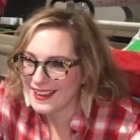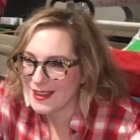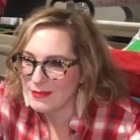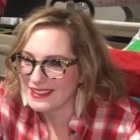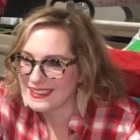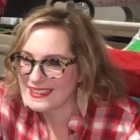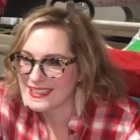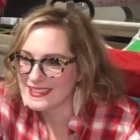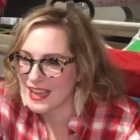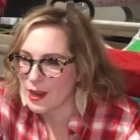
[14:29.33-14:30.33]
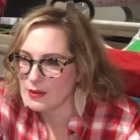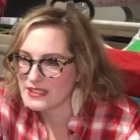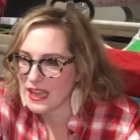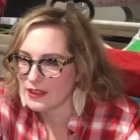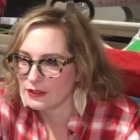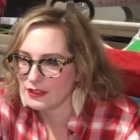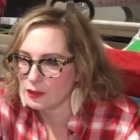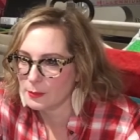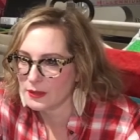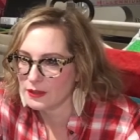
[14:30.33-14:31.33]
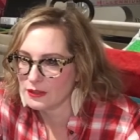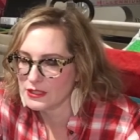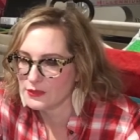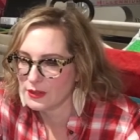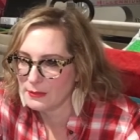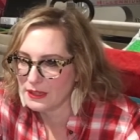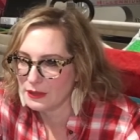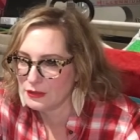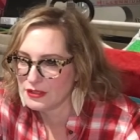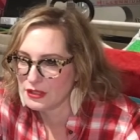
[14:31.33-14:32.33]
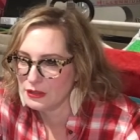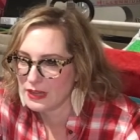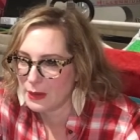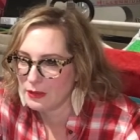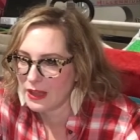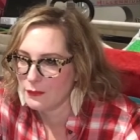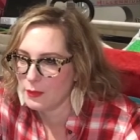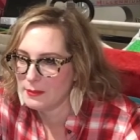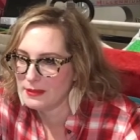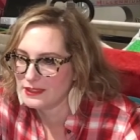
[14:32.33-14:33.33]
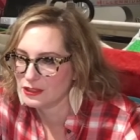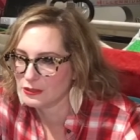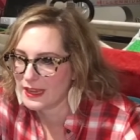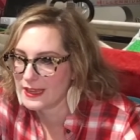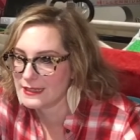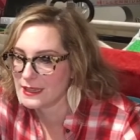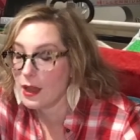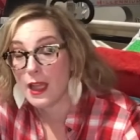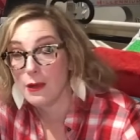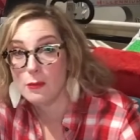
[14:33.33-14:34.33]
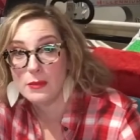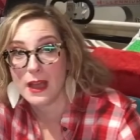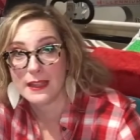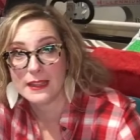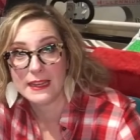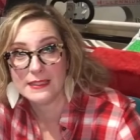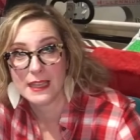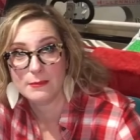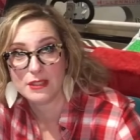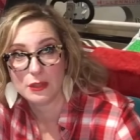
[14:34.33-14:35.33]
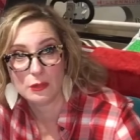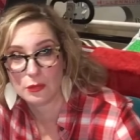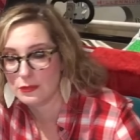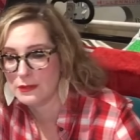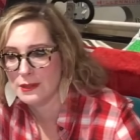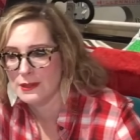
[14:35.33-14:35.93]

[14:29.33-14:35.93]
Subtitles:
Melanie says, I always gather little pearls from you. Soon I will have one big strand. I hope not anytime soon.